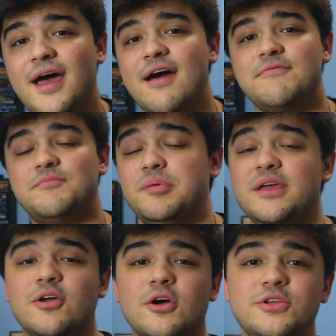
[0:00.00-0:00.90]
have
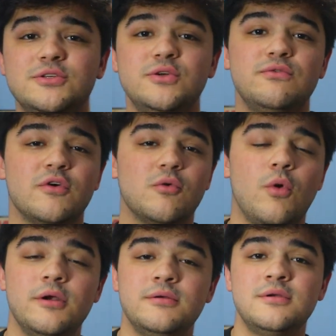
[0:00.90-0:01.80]
being on YouTube for
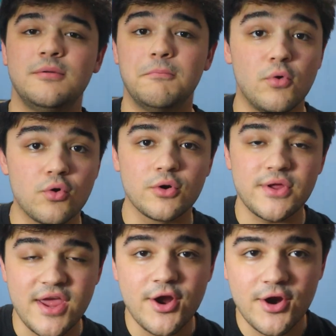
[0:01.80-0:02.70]
one
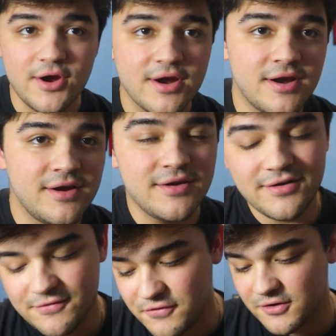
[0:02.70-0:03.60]
more year,
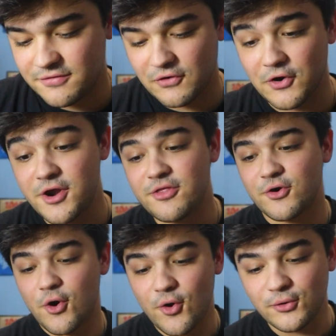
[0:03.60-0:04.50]
for for
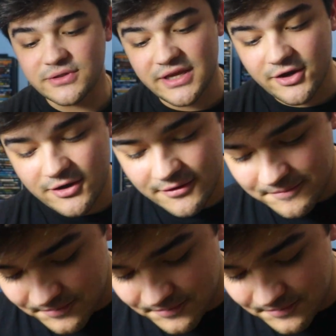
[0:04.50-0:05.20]
another whole year,